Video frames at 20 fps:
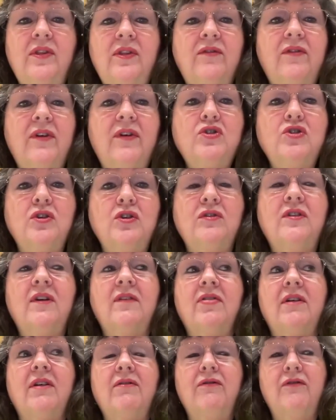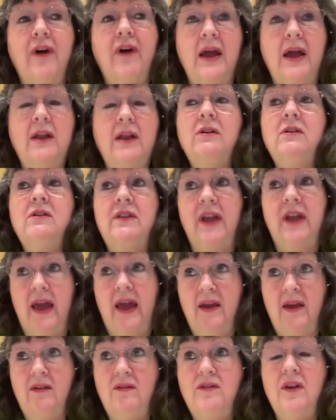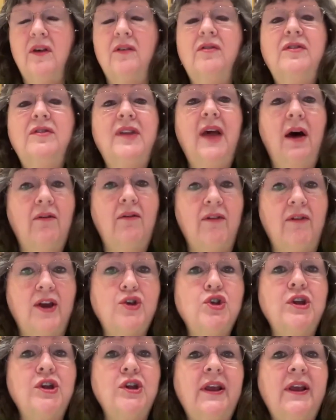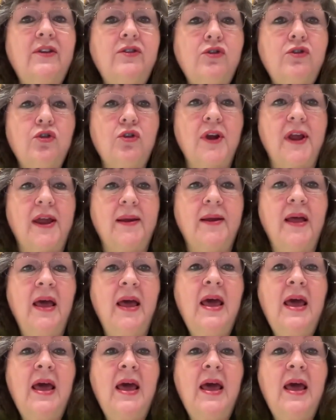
the visions of the final days of salvation history.